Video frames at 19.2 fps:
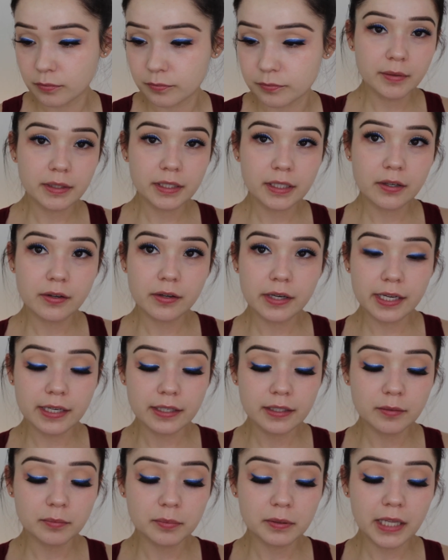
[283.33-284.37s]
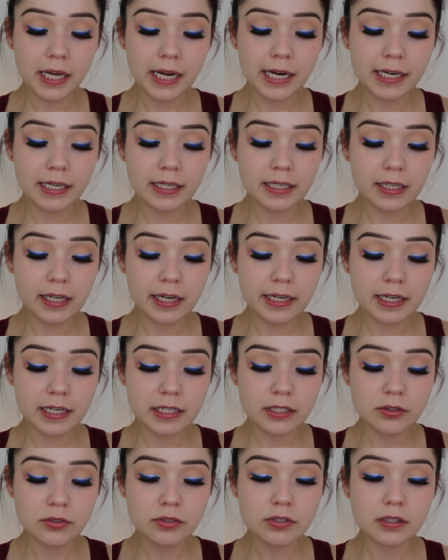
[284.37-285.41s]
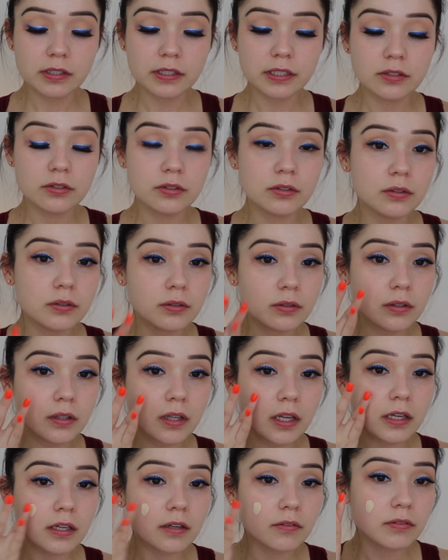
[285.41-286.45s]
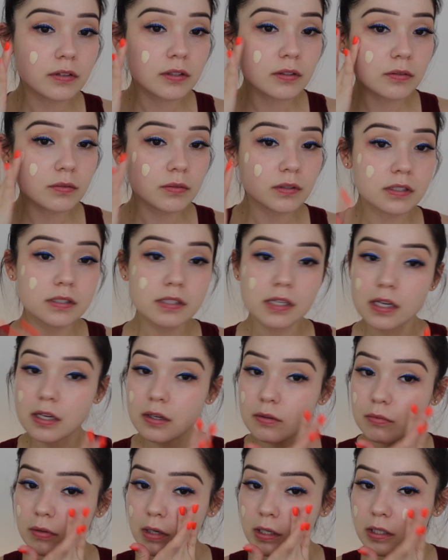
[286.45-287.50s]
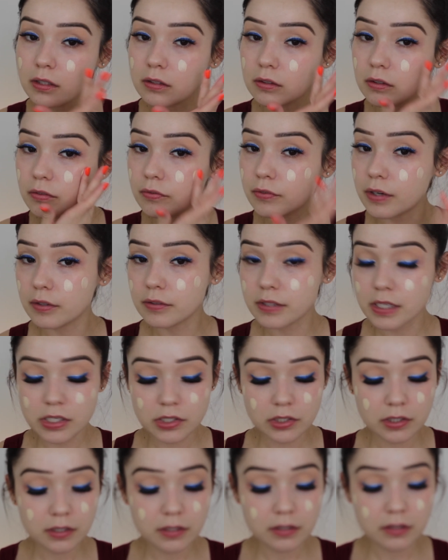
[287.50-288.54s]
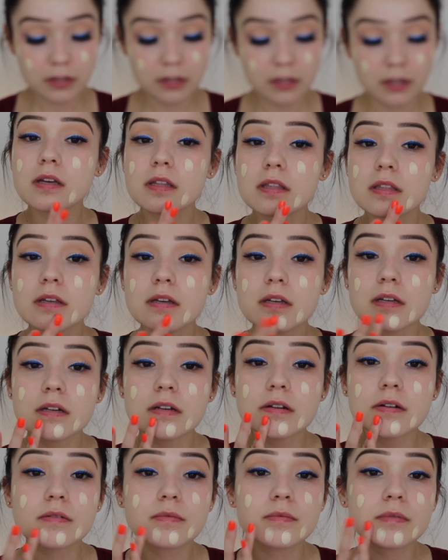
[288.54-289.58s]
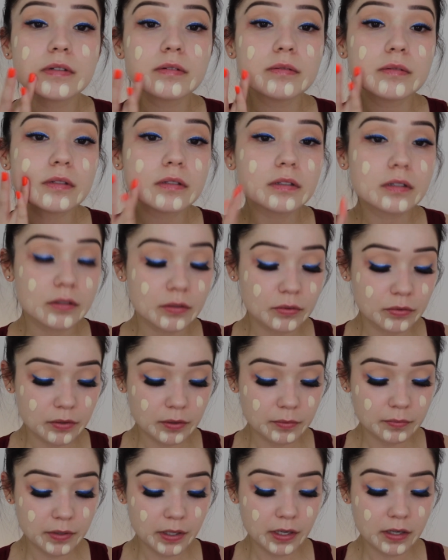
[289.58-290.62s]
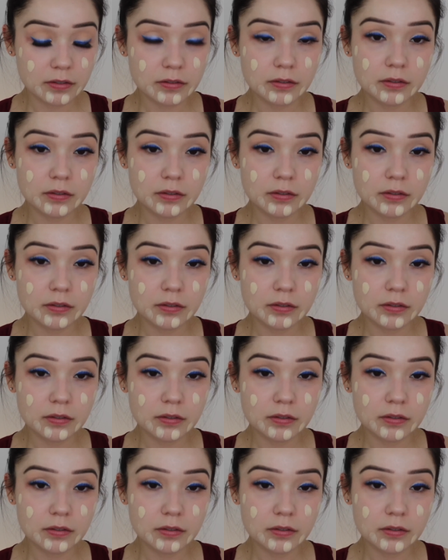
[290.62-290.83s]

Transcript: I'm gonna go ahead and apply like I usually do, like if this was a regular foundation, and then we will go from there.